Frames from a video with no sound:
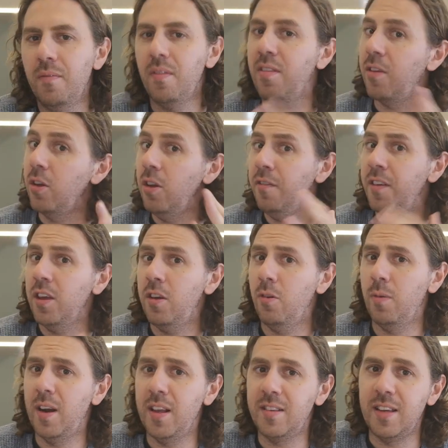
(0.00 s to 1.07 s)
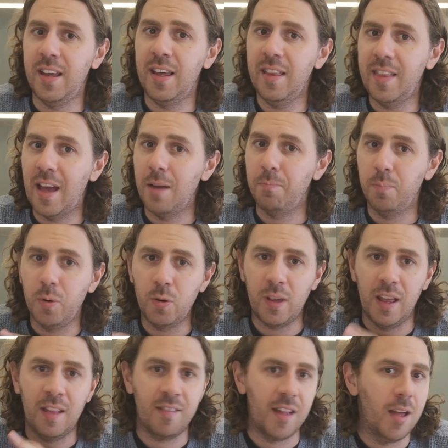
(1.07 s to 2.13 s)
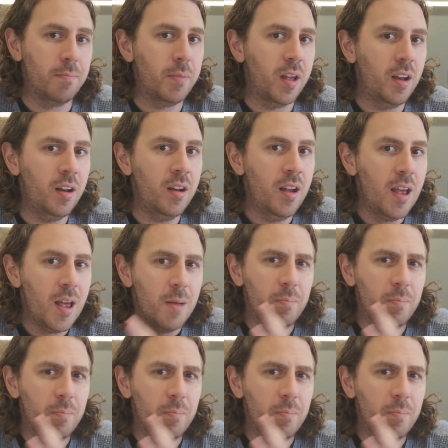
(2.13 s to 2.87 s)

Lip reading: So you think you're ready to hit that book exam button,